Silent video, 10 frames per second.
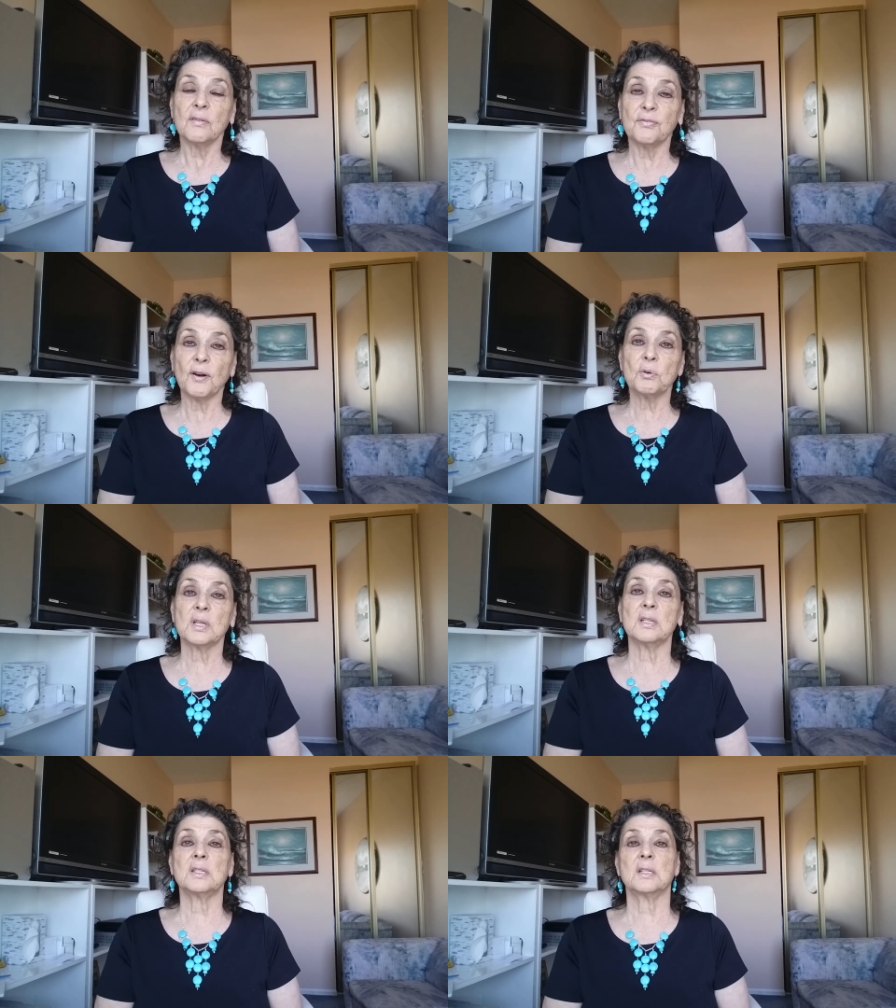
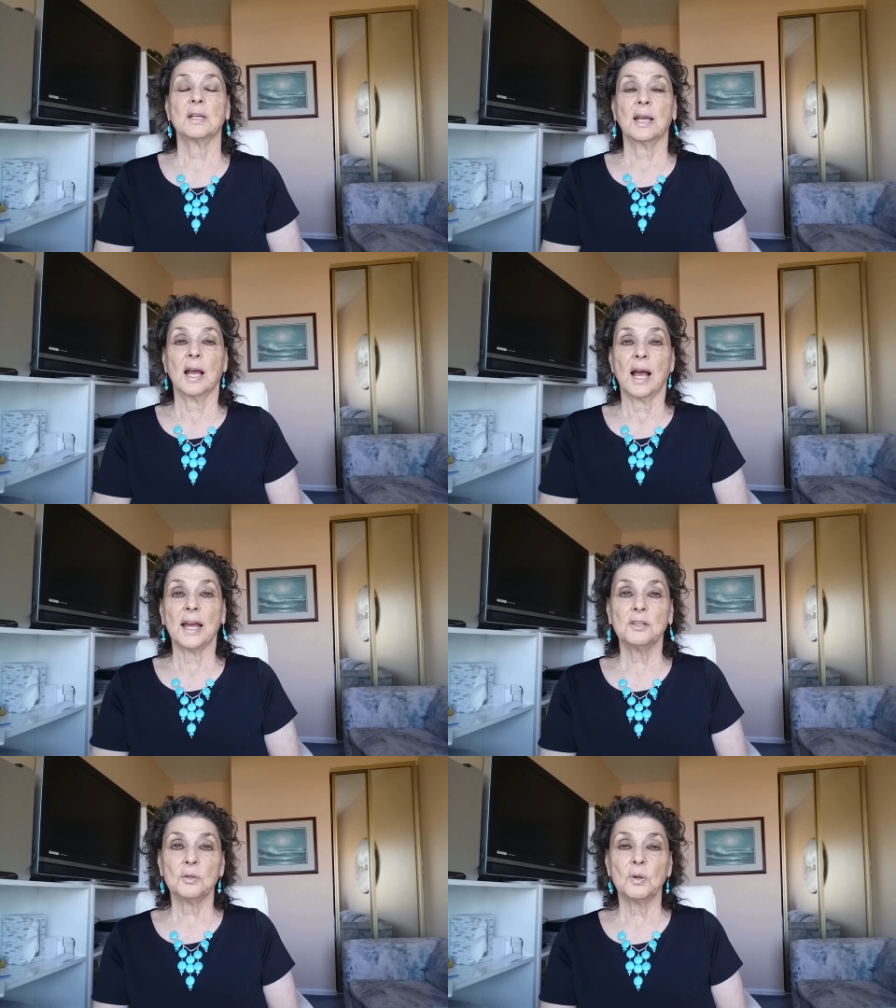focus.
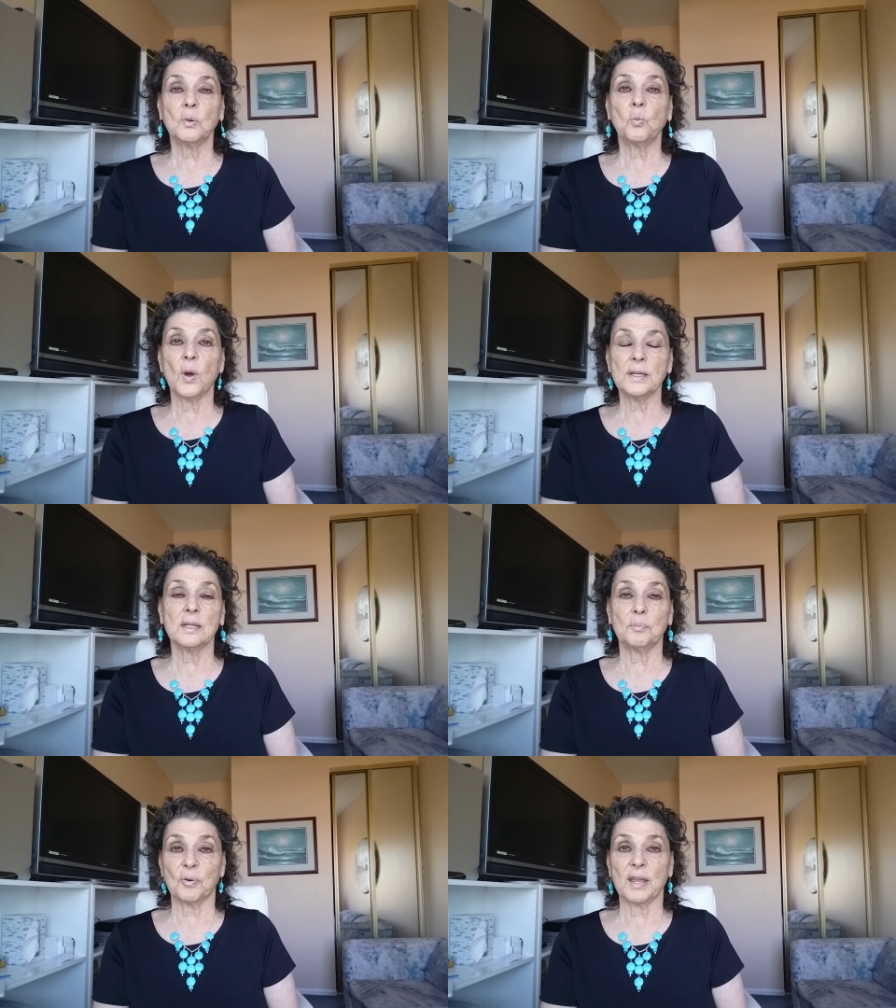I do it one
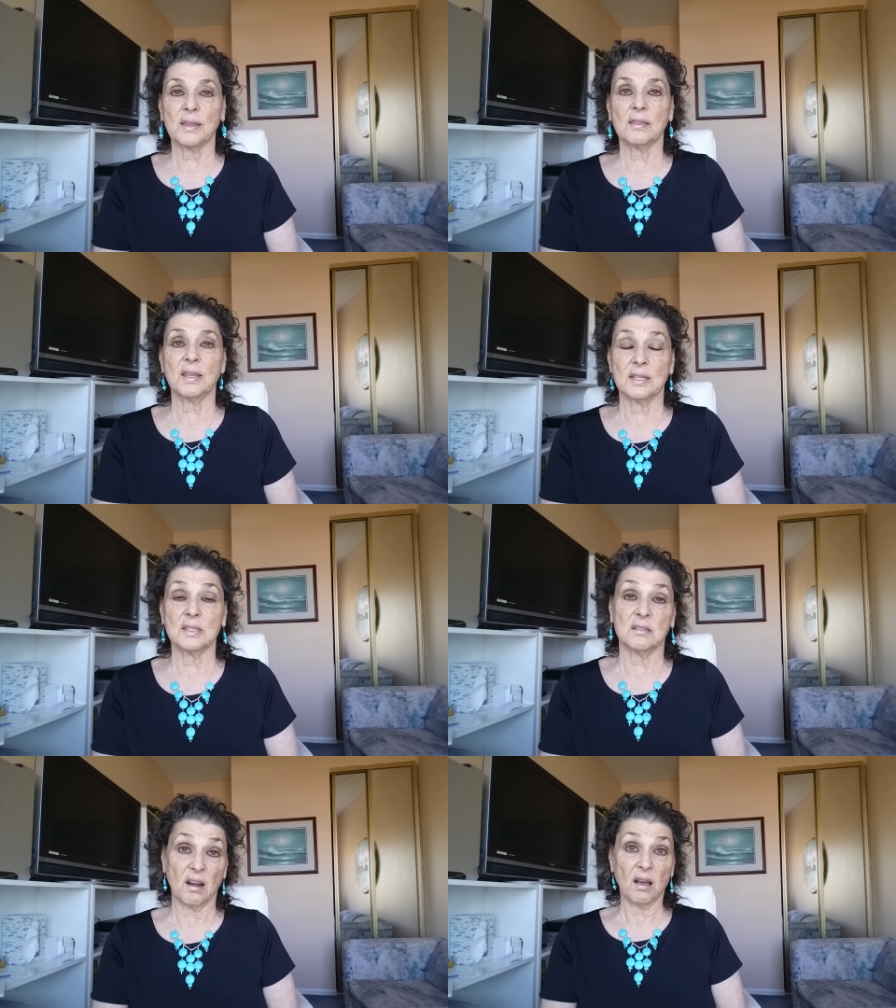deep breath, I think,
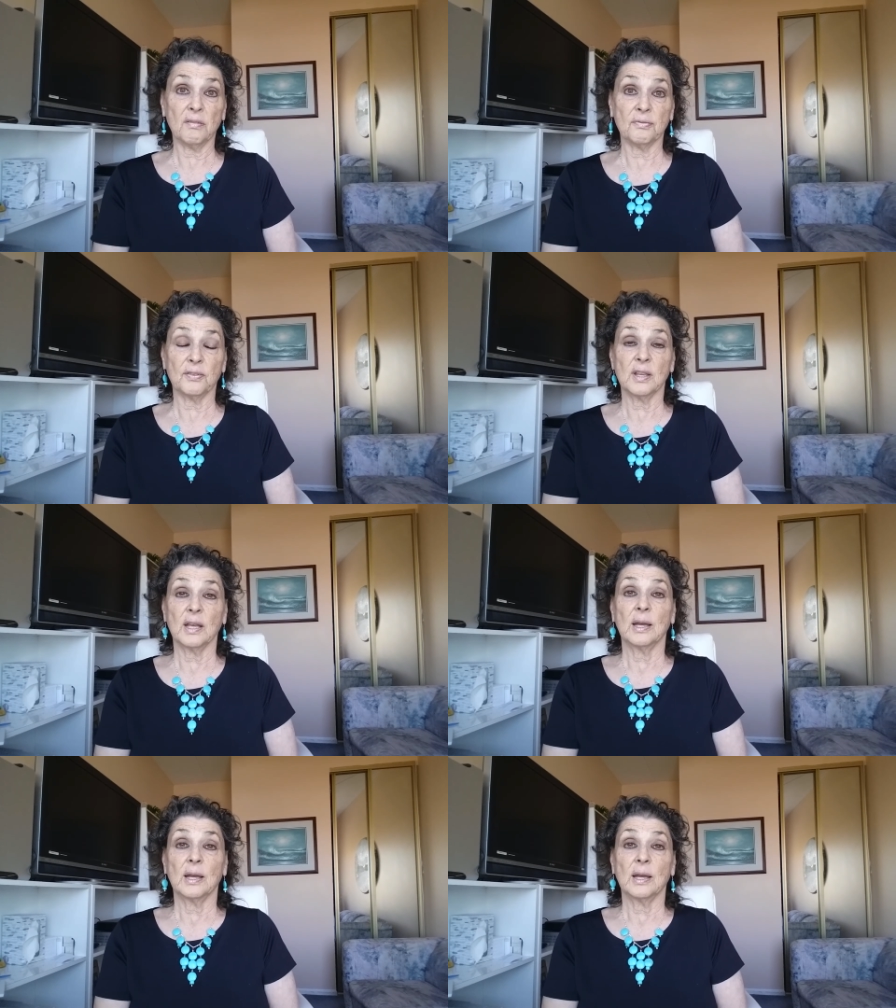is enough.